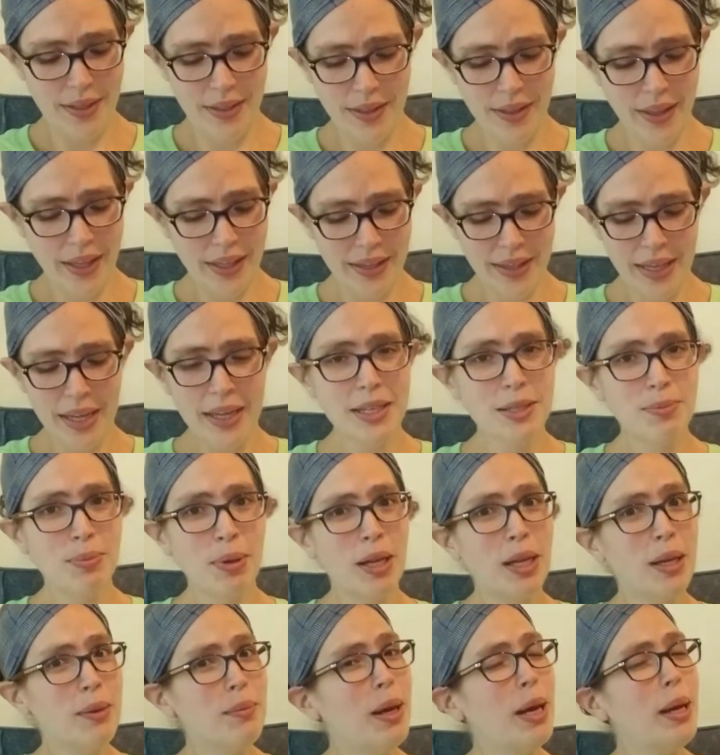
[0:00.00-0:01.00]
like that is
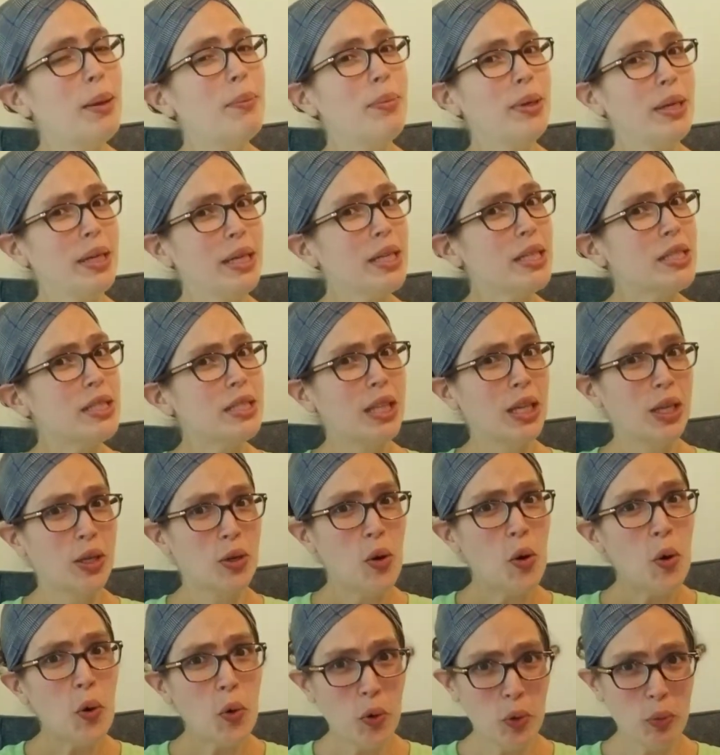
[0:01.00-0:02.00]
probably my biggest like
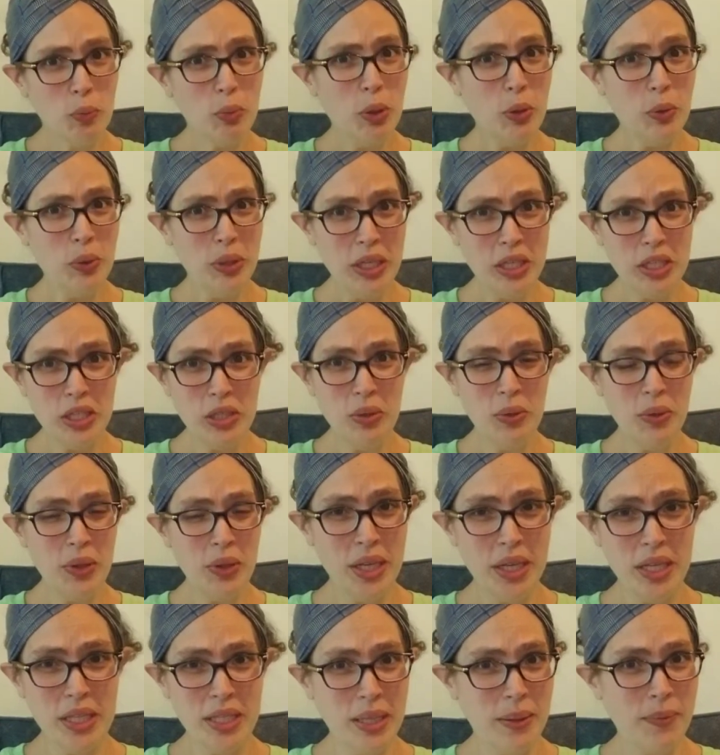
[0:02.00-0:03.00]
hormone issue
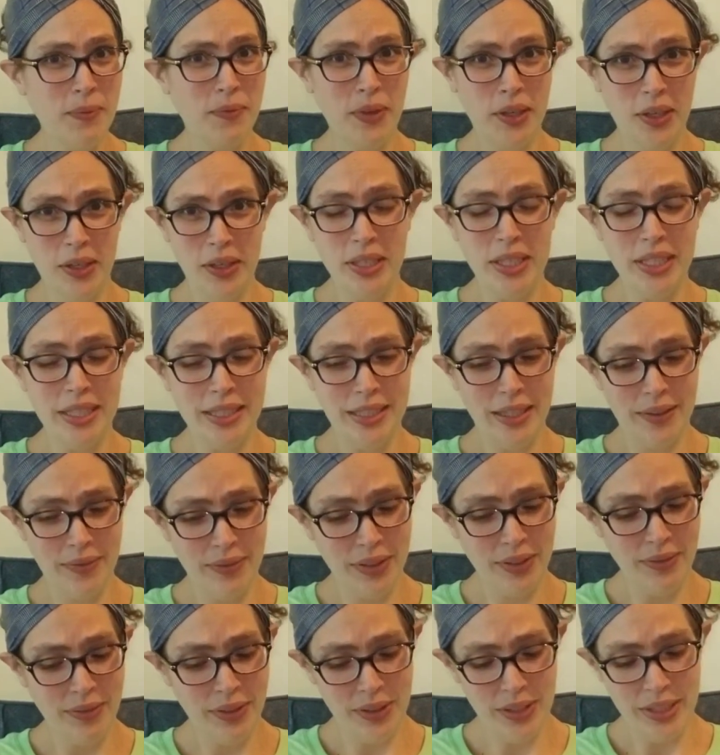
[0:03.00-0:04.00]
is I'm
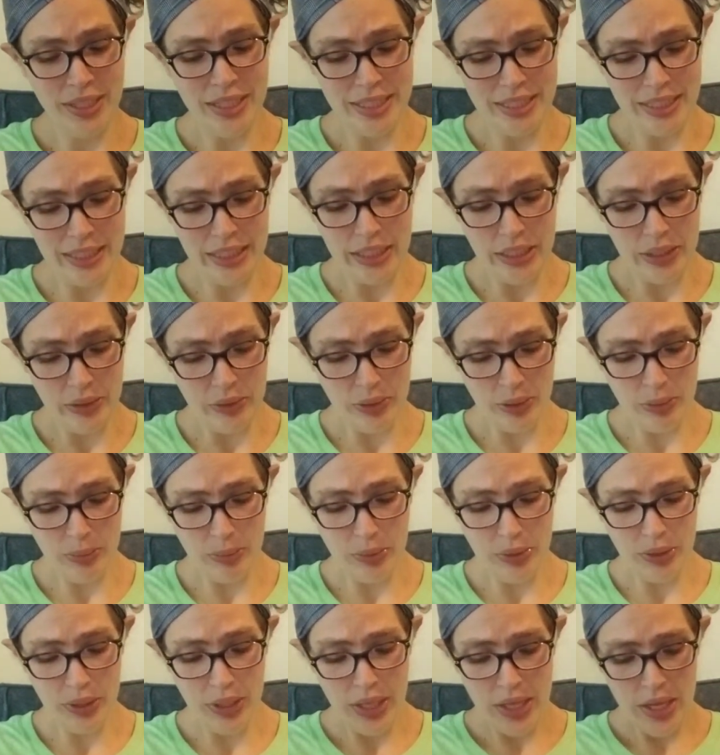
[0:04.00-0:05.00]
definitely very easily
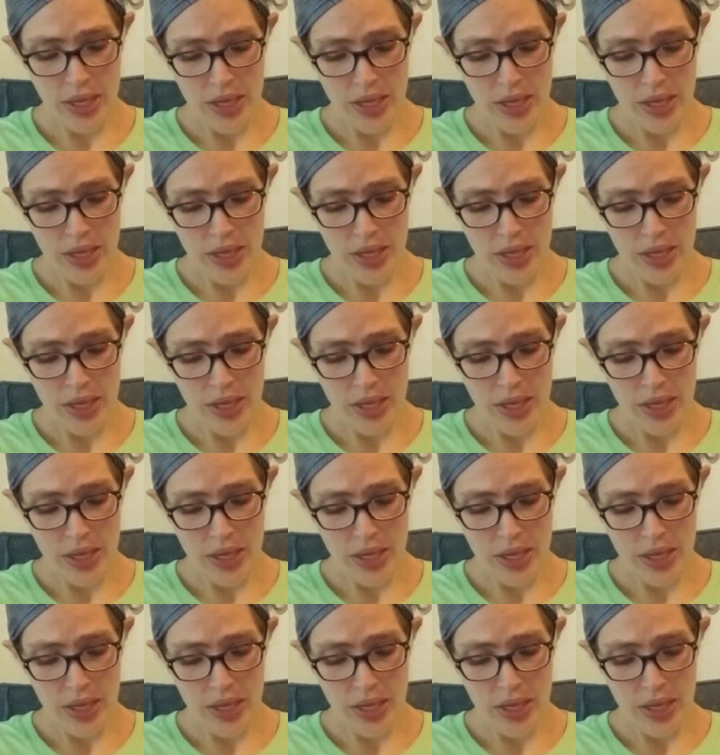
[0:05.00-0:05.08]
irritable.